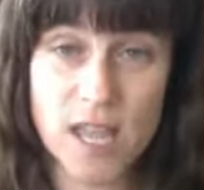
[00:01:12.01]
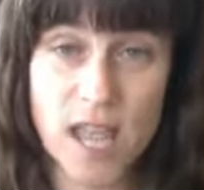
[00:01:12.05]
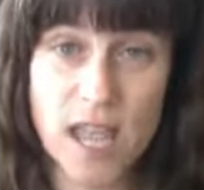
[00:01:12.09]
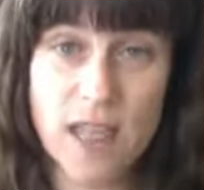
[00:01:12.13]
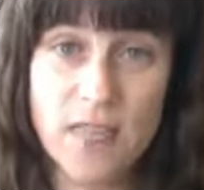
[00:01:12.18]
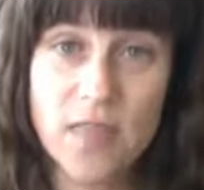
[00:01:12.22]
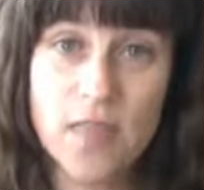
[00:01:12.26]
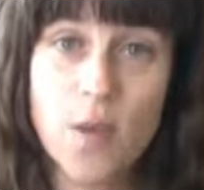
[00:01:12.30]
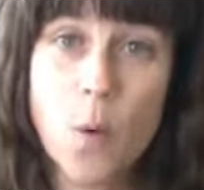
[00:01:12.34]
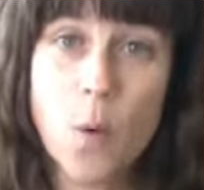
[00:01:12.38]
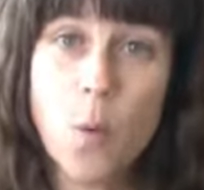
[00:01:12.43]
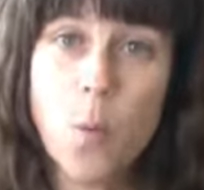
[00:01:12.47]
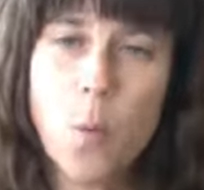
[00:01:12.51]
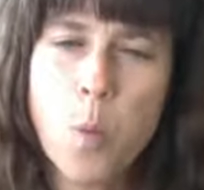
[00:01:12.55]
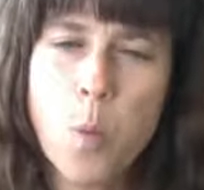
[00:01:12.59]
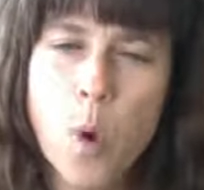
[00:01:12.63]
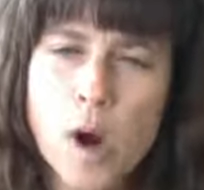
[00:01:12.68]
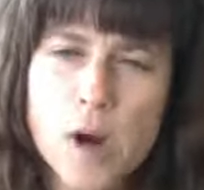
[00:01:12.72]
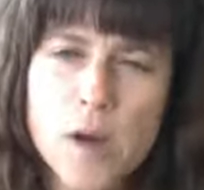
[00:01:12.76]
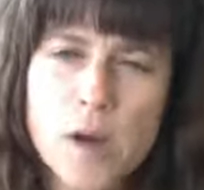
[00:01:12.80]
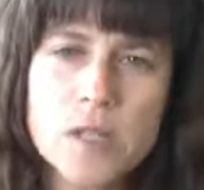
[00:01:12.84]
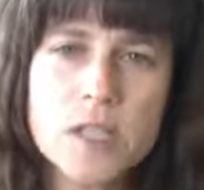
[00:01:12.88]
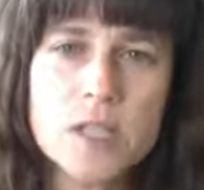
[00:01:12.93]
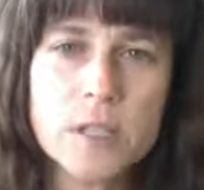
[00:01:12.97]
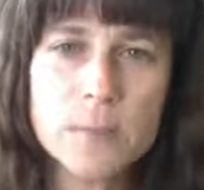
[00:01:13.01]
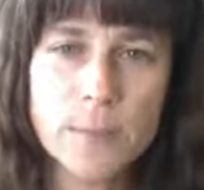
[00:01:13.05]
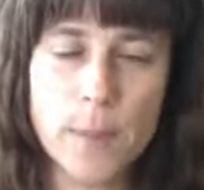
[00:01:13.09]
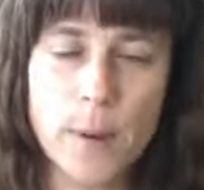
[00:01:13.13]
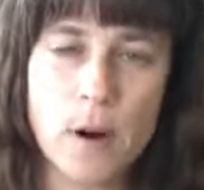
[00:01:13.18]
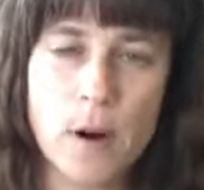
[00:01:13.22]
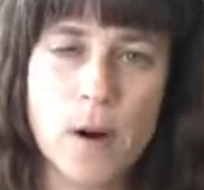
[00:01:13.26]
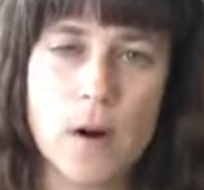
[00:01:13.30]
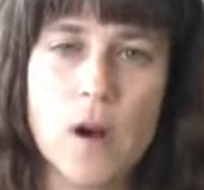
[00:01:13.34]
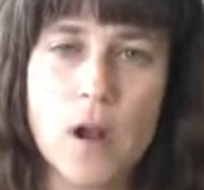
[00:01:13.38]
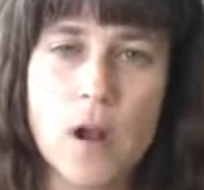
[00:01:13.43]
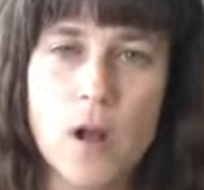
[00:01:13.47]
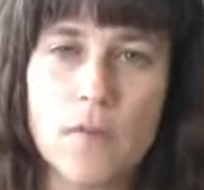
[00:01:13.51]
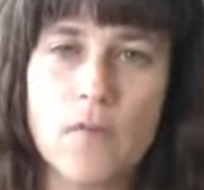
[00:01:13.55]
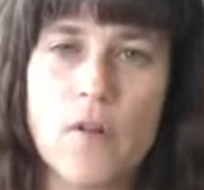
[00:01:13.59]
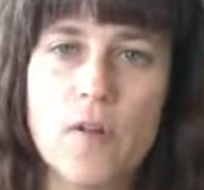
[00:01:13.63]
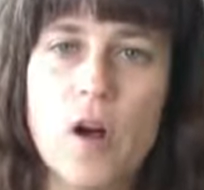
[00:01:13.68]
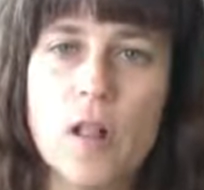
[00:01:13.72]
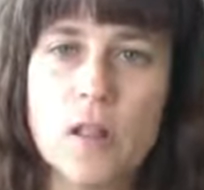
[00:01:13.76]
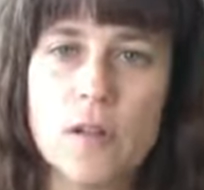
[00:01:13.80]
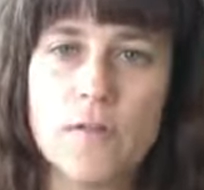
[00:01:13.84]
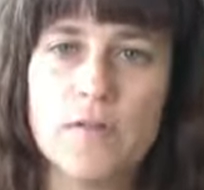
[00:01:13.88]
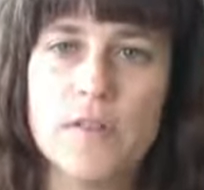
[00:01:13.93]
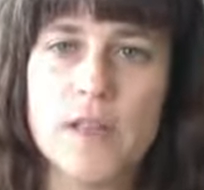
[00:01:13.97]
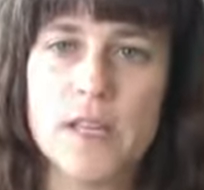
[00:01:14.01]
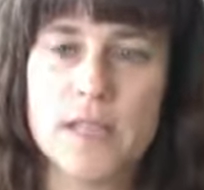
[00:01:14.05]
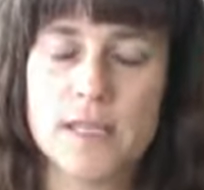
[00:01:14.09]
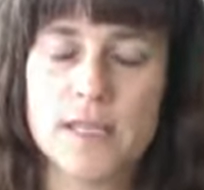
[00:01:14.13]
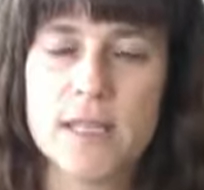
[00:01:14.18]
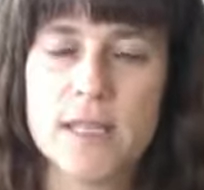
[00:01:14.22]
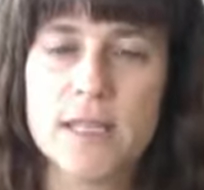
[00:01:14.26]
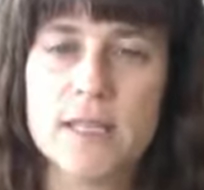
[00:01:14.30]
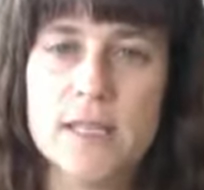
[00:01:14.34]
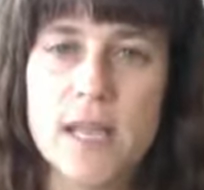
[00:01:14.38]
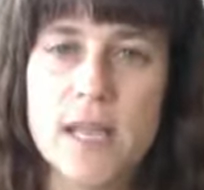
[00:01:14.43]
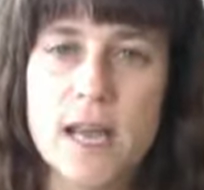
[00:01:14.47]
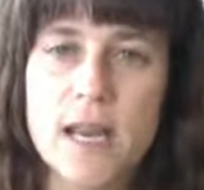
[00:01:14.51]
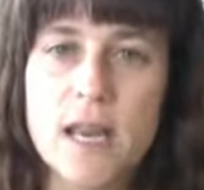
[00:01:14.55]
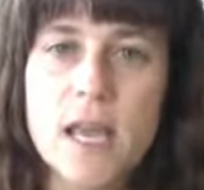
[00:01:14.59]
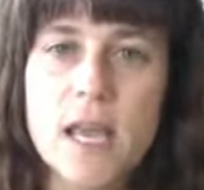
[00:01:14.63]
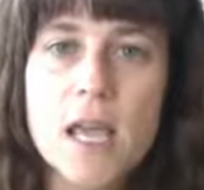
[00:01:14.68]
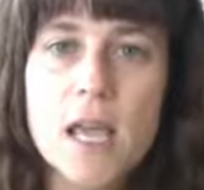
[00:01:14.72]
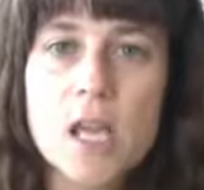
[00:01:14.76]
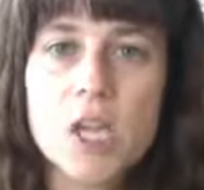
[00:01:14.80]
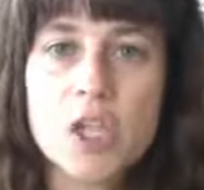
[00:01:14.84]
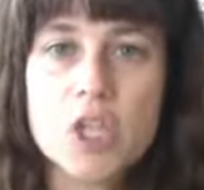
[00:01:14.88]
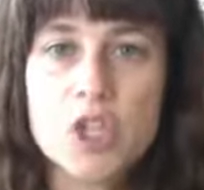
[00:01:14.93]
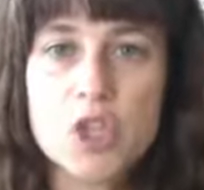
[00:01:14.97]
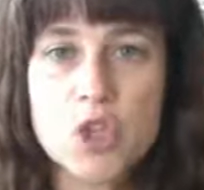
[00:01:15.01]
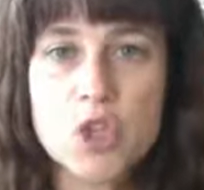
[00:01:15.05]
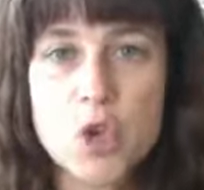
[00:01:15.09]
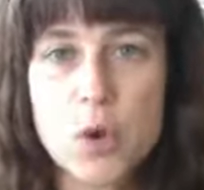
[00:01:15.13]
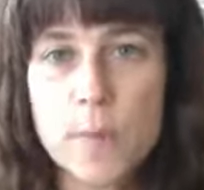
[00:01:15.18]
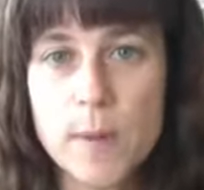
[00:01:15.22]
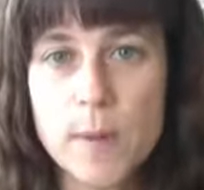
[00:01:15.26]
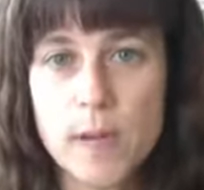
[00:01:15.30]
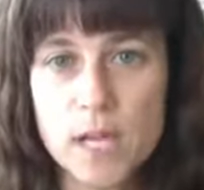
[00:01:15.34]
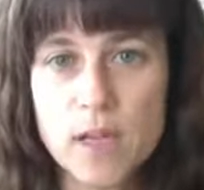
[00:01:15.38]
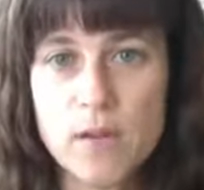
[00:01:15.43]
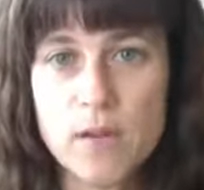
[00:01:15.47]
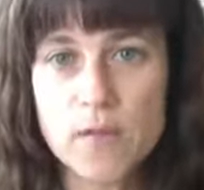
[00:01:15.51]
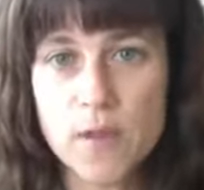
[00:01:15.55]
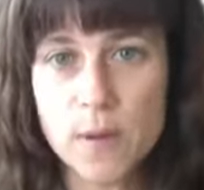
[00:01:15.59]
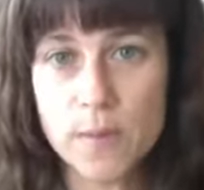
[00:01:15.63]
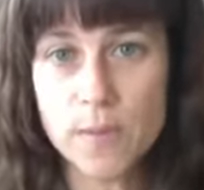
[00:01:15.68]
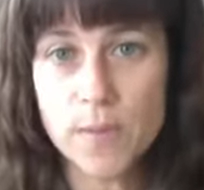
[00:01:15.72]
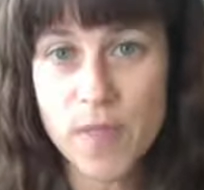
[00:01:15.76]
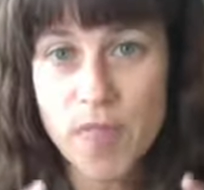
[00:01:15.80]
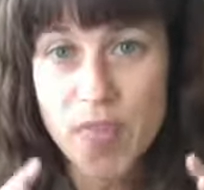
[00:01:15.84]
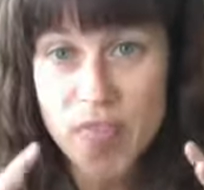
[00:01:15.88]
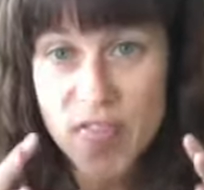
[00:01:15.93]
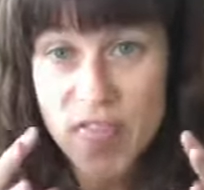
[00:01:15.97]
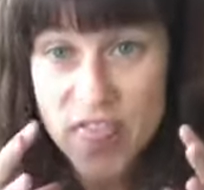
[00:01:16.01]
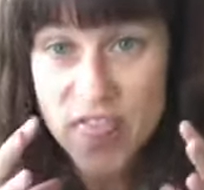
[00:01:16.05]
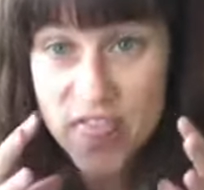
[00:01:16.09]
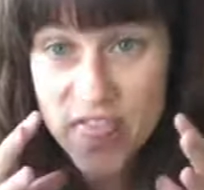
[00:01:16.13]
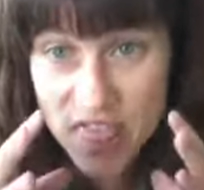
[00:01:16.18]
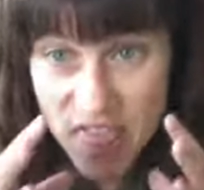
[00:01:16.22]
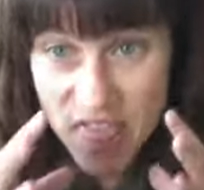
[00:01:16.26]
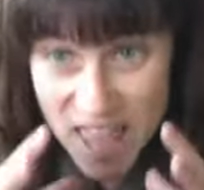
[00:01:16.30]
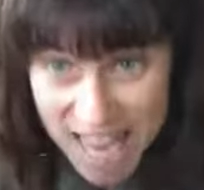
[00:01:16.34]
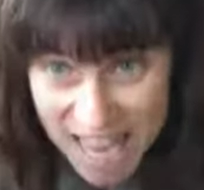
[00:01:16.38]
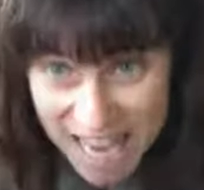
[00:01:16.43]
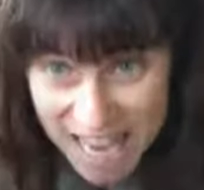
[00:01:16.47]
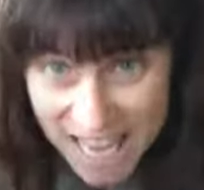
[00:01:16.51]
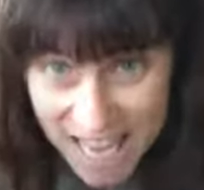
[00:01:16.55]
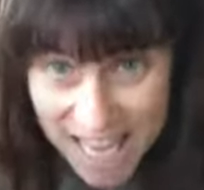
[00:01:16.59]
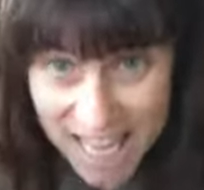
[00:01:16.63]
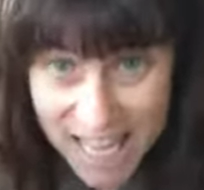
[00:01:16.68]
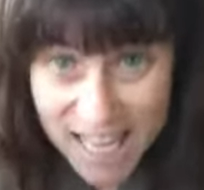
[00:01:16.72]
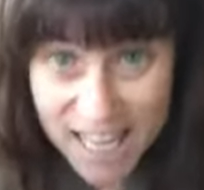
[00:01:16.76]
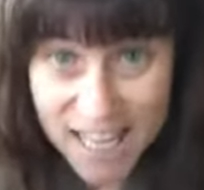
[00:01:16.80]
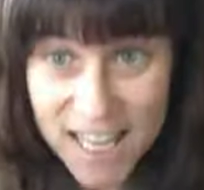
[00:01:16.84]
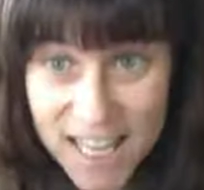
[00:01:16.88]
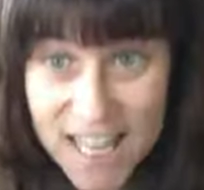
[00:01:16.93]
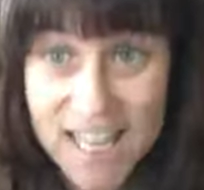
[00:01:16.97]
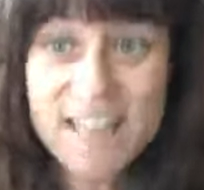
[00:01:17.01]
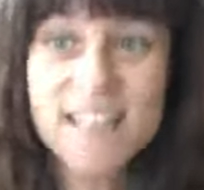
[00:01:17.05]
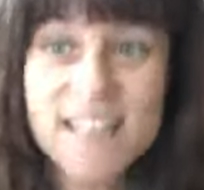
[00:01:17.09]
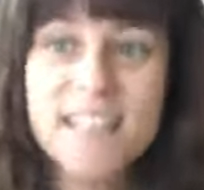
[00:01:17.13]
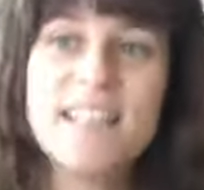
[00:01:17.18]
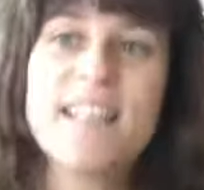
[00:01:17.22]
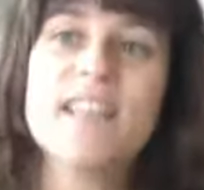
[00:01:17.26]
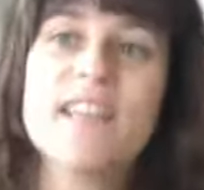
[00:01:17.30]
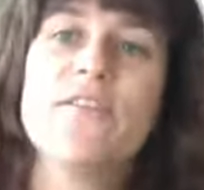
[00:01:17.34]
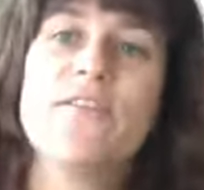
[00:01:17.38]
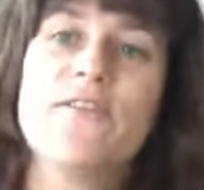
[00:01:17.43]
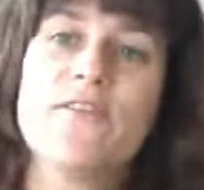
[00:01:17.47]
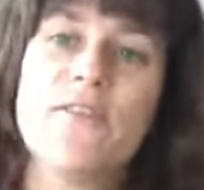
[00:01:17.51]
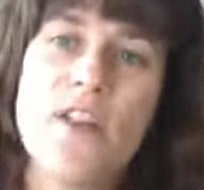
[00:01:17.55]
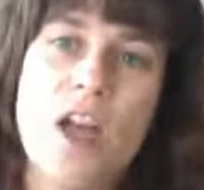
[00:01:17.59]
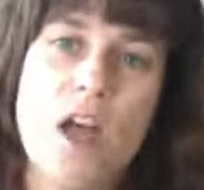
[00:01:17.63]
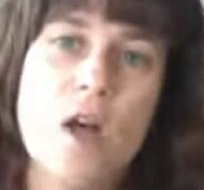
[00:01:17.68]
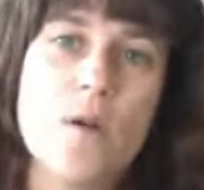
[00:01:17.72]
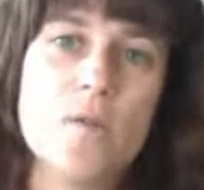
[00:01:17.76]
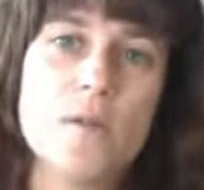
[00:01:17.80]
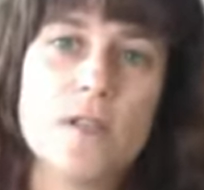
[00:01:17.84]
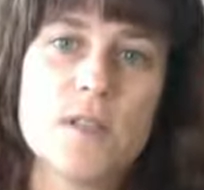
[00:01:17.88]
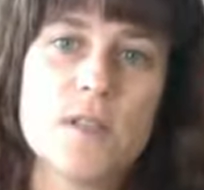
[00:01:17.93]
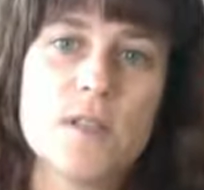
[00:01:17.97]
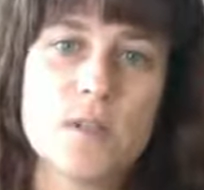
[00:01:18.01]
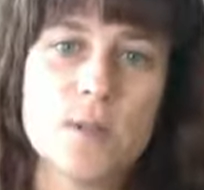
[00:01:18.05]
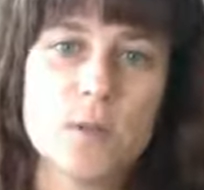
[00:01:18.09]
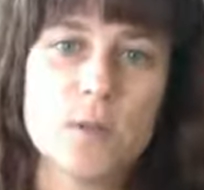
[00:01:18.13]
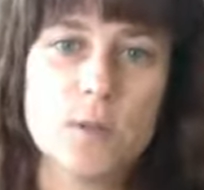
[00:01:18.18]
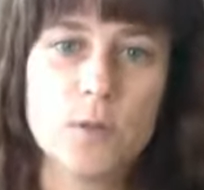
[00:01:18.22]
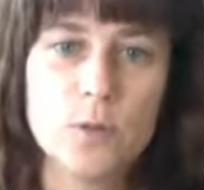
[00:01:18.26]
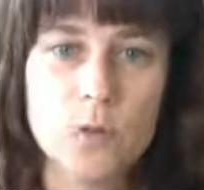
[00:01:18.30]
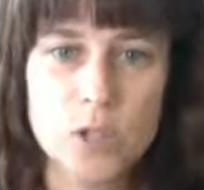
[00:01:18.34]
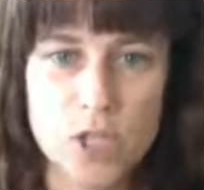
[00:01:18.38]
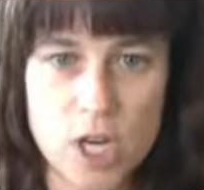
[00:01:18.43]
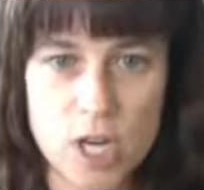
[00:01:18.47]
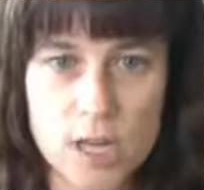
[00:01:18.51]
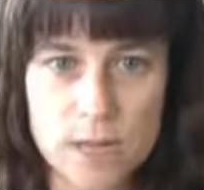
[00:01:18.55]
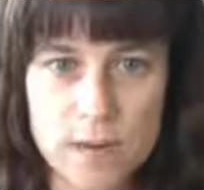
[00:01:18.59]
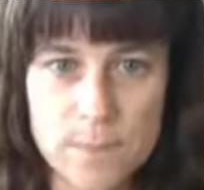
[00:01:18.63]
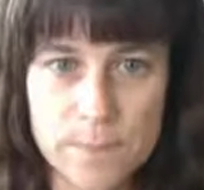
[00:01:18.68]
And the worst part of all of this is that so many of them think that they've found a solution